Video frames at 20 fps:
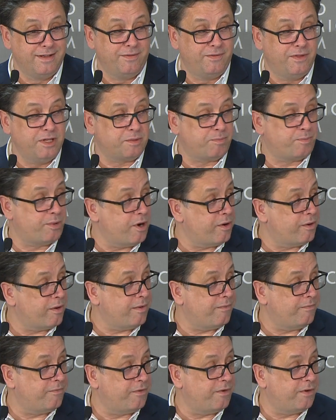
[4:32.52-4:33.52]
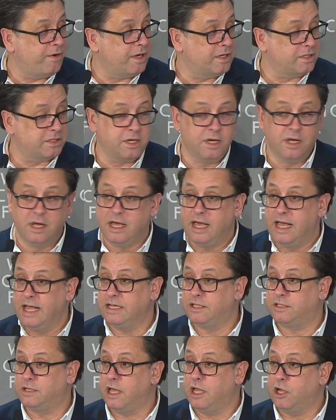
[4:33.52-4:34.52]
This program for us
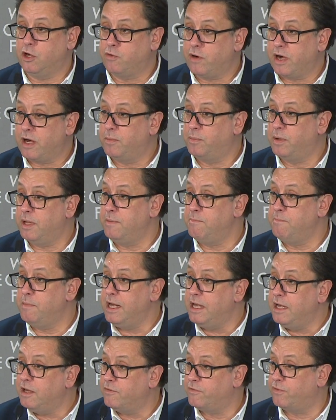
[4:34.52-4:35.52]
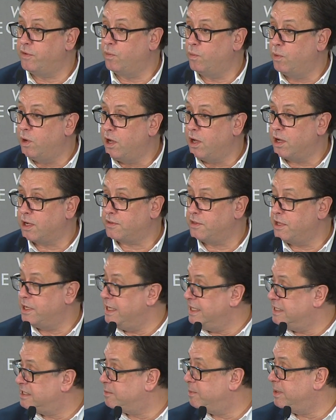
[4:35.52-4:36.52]
is incredibly meaningful work that
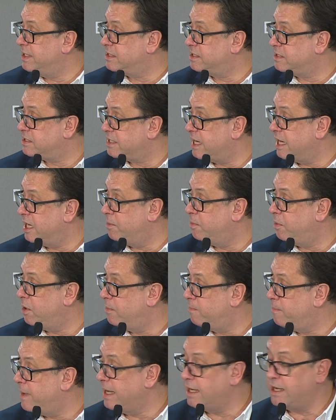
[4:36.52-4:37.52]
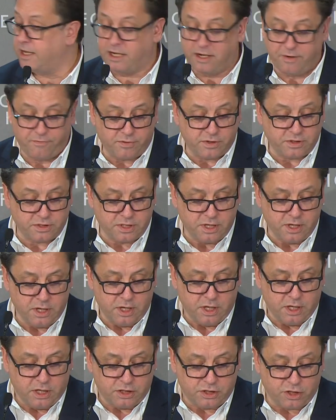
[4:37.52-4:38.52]
needs to be sustainable and make a difference
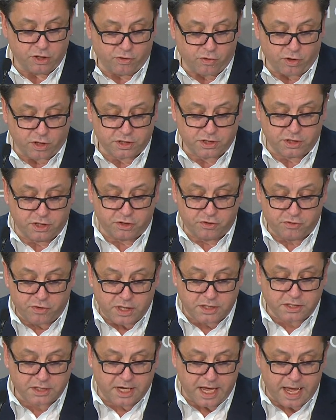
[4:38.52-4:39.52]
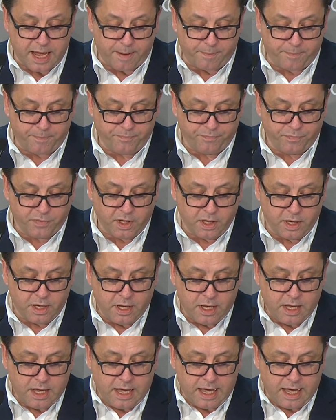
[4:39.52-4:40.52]
to cross the trust gap.
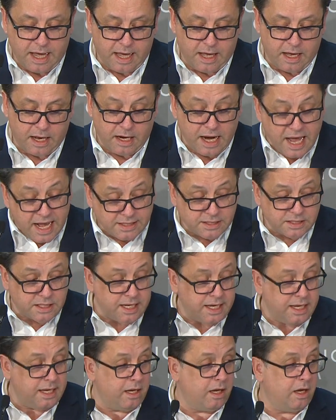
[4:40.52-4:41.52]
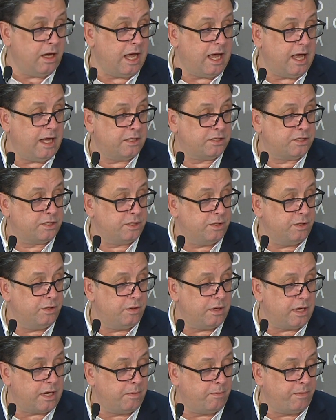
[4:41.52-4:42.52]
Lastly,
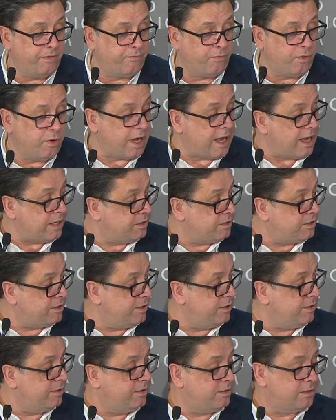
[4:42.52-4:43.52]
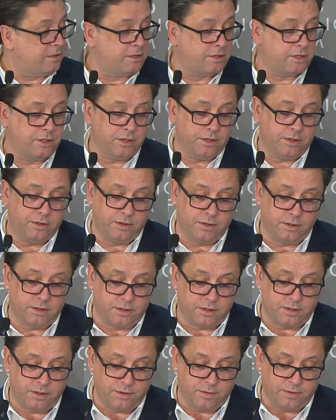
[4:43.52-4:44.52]
and before I hand
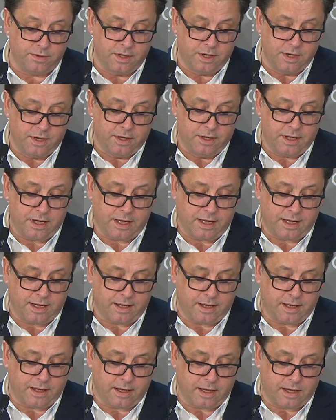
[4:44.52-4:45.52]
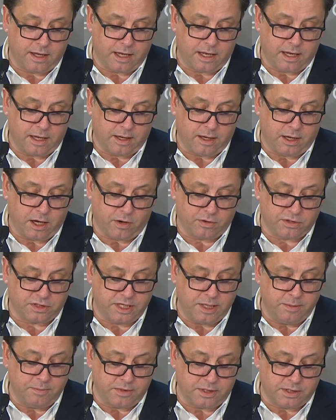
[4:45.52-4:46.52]
to our
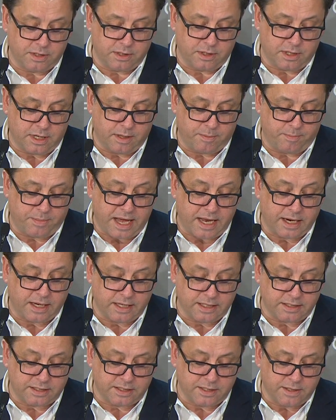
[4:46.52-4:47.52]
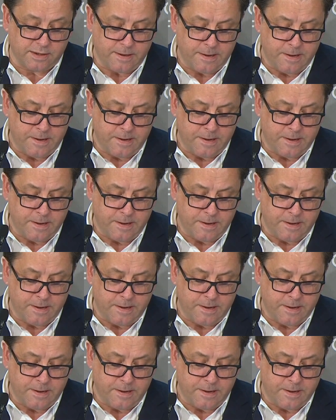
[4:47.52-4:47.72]
esteemed panelists,